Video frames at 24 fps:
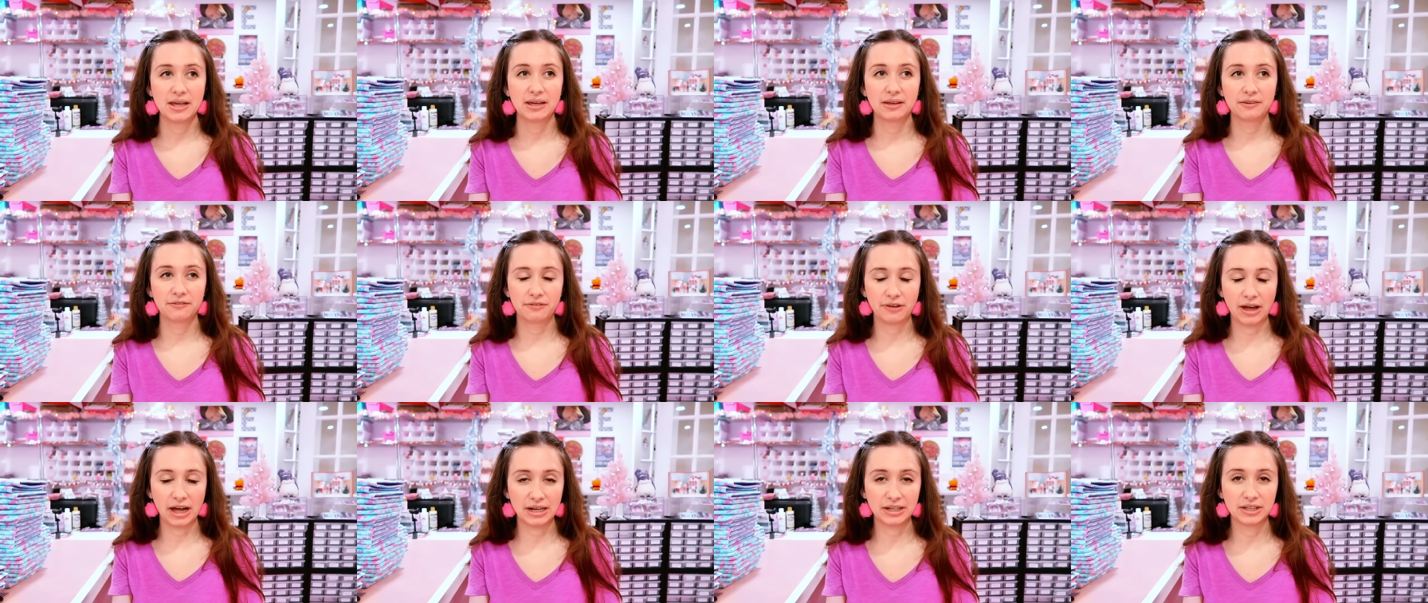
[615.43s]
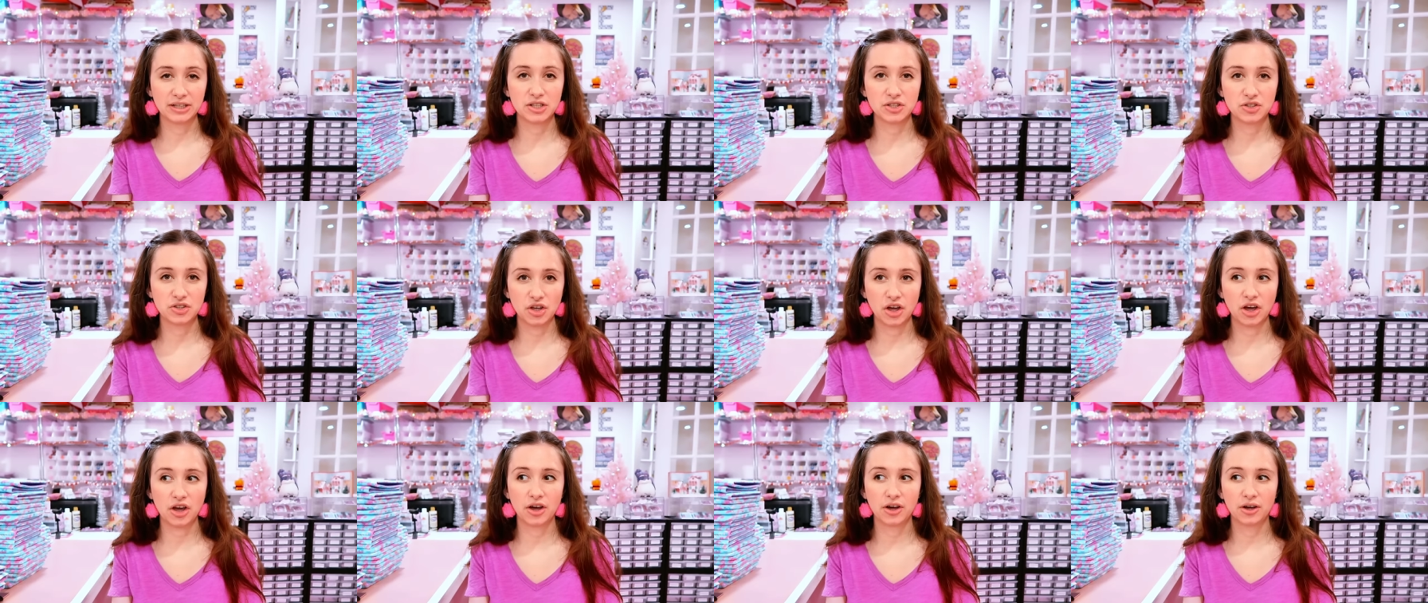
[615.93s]
and finally
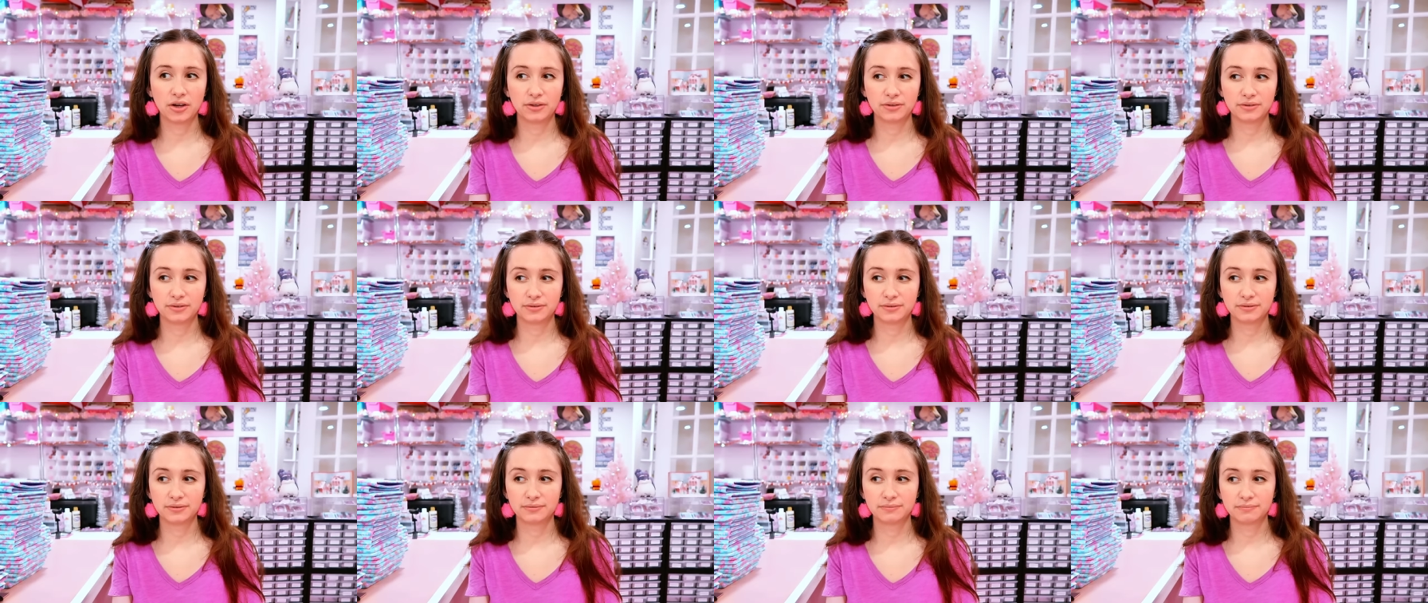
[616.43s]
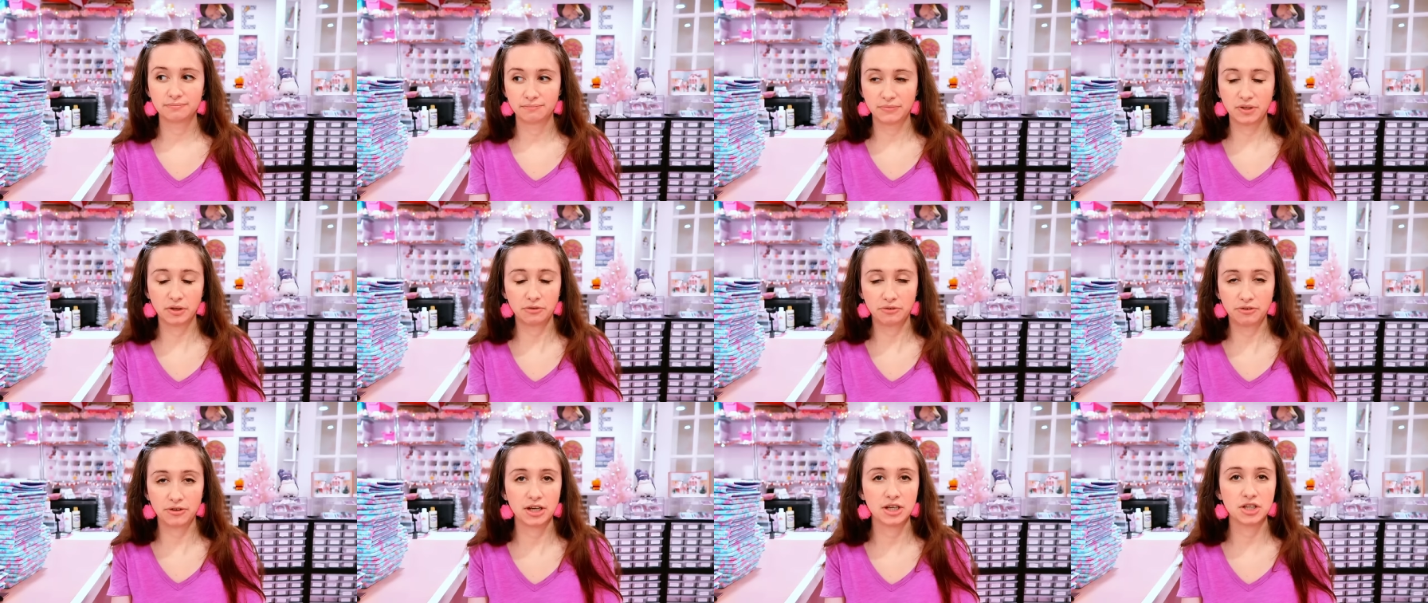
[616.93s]
saw
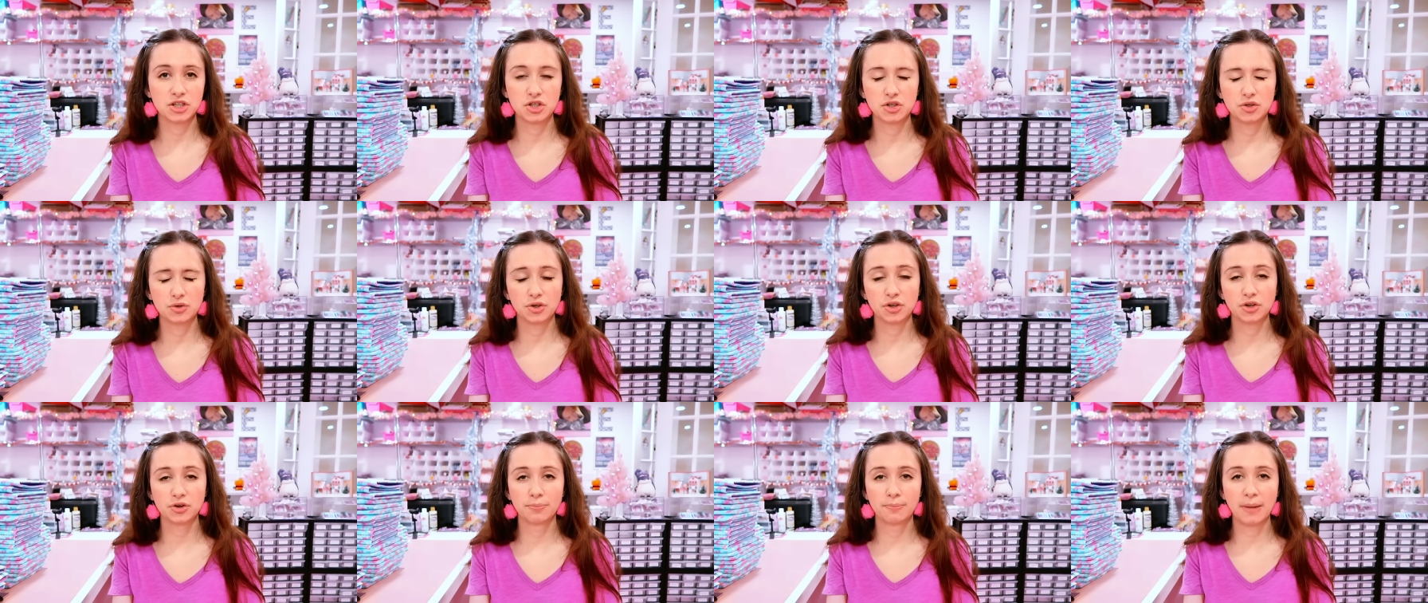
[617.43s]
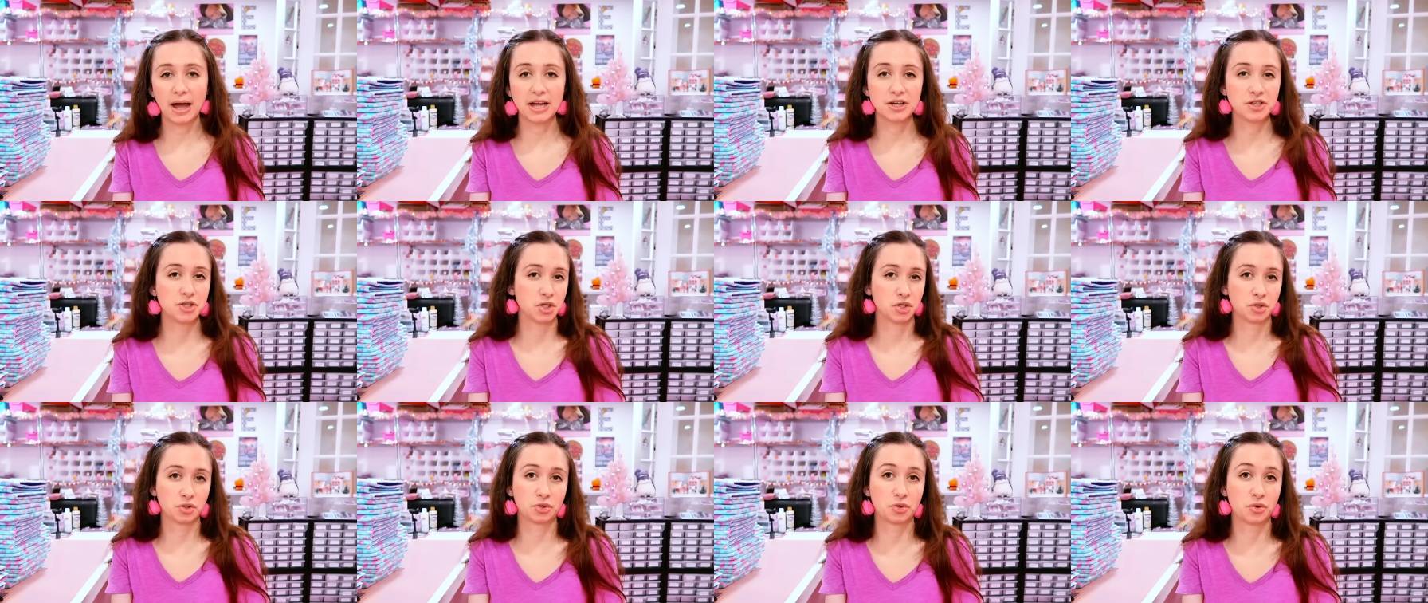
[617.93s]
the finished room, I
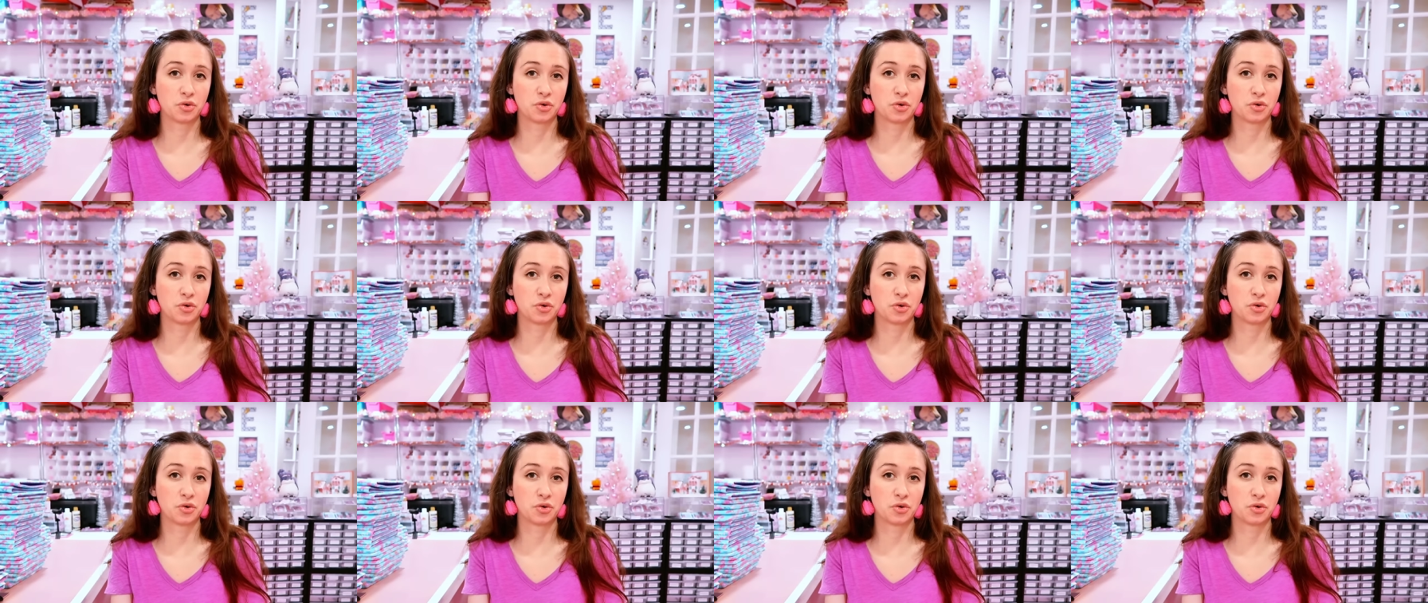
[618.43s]
just